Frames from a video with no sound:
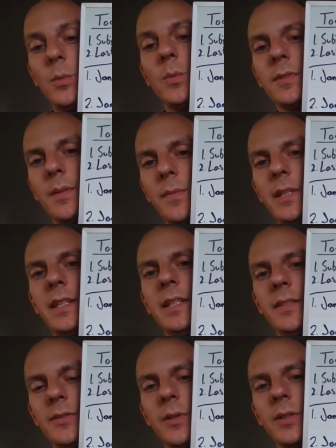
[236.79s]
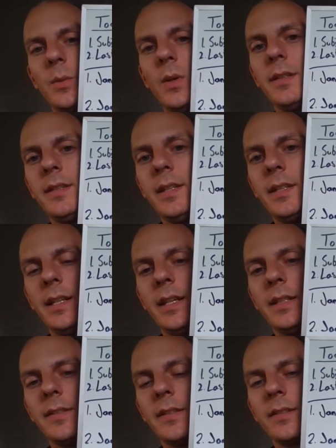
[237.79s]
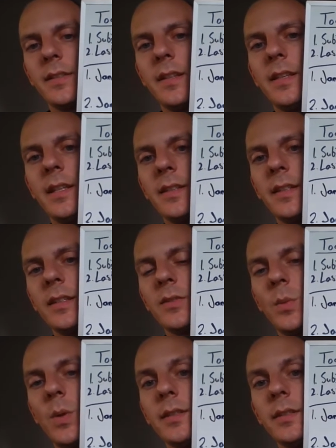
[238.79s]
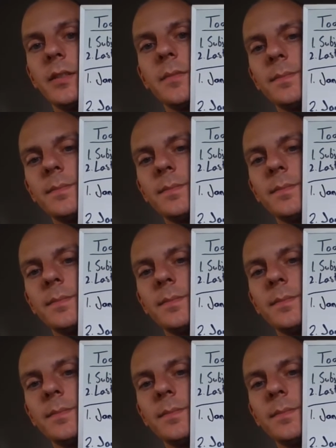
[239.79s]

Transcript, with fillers: somebody is doing the wanting and there's the thing that is wanted.